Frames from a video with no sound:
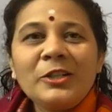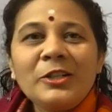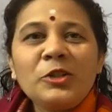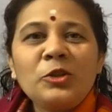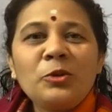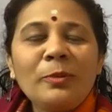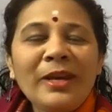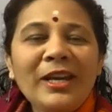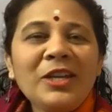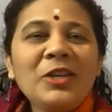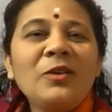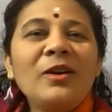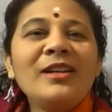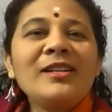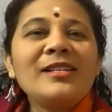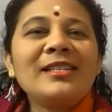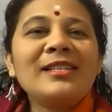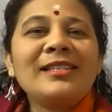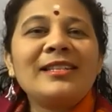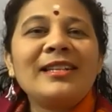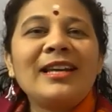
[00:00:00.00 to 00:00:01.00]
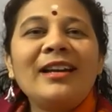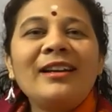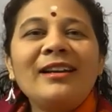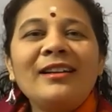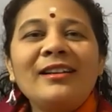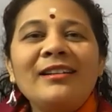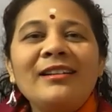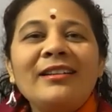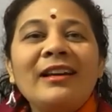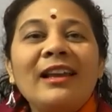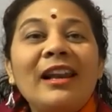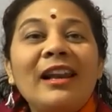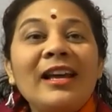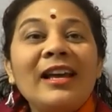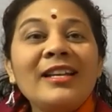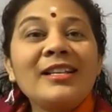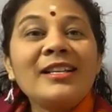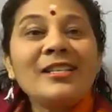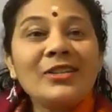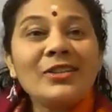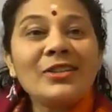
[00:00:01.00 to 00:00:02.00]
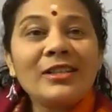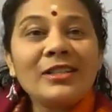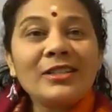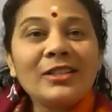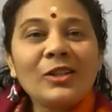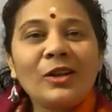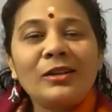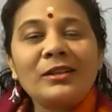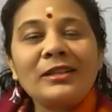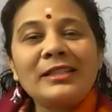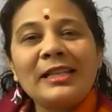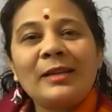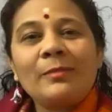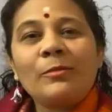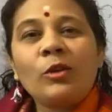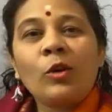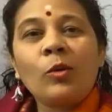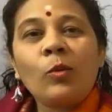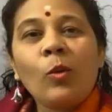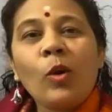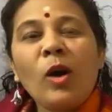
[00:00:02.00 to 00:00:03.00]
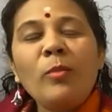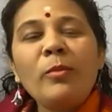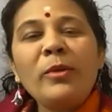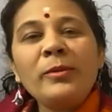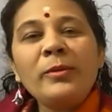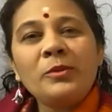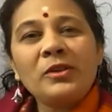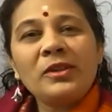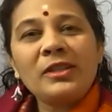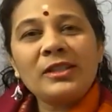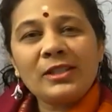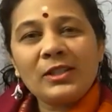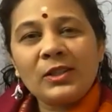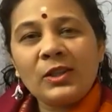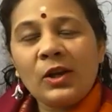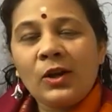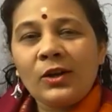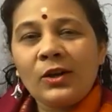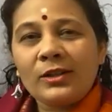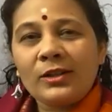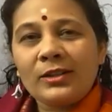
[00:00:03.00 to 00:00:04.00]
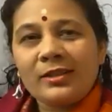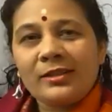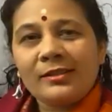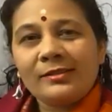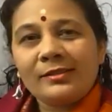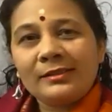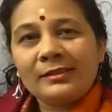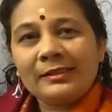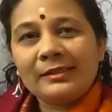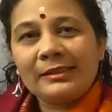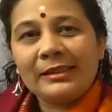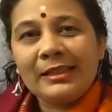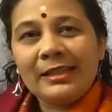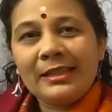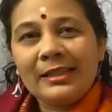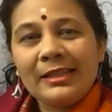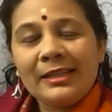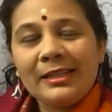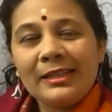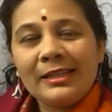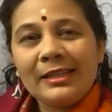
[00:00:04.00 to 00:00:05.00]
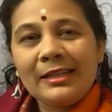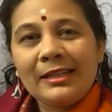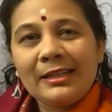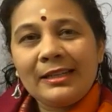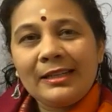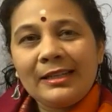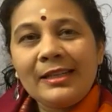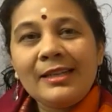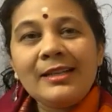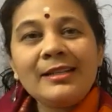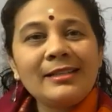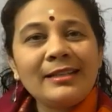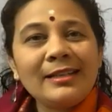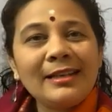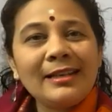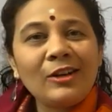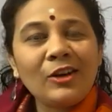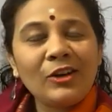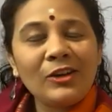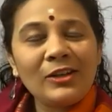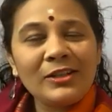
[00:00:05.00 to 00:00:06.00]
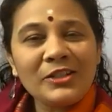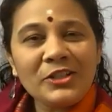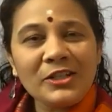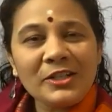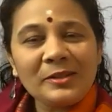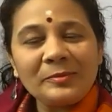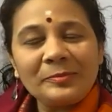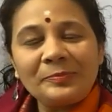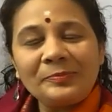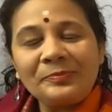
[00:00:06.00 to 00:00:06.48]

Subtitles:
To make you understand and realize to this concept, or warm up to this thought, here's an analogy.